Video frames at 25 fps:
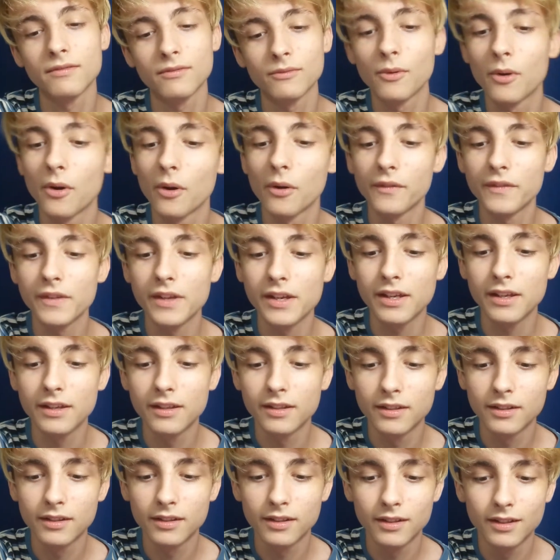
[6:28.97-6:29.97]
We're
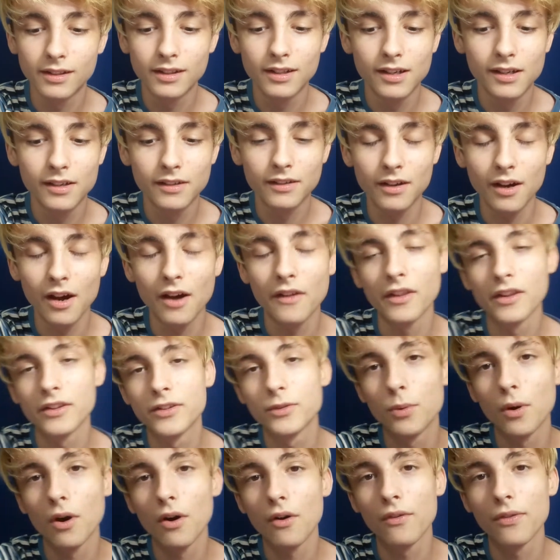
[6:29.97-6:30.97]
only on the
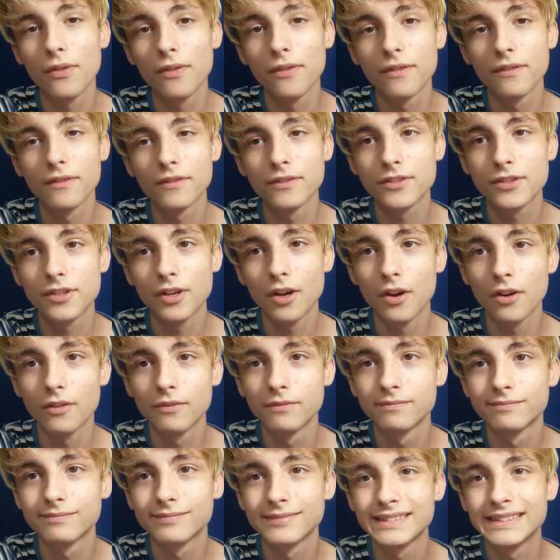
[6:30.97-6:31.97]
12th,
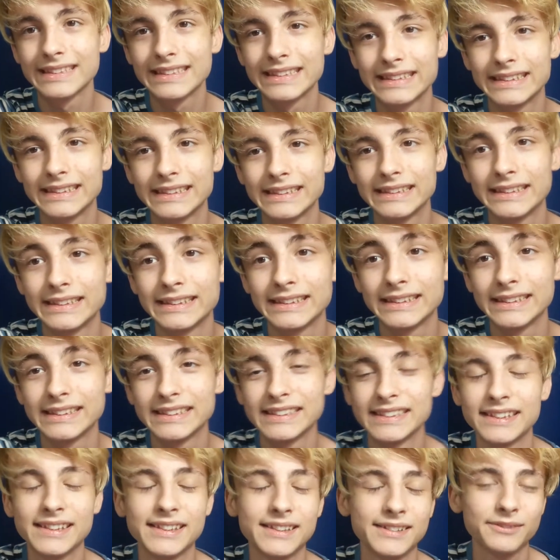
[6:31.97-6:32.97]
so
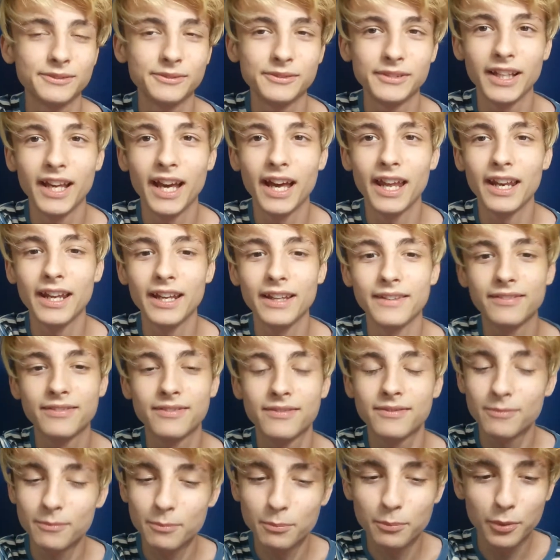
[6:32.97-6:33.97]
you gotta
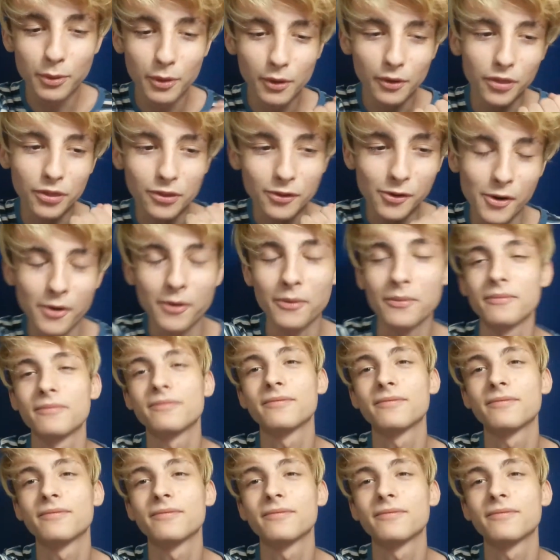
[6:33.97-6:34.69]
pull through.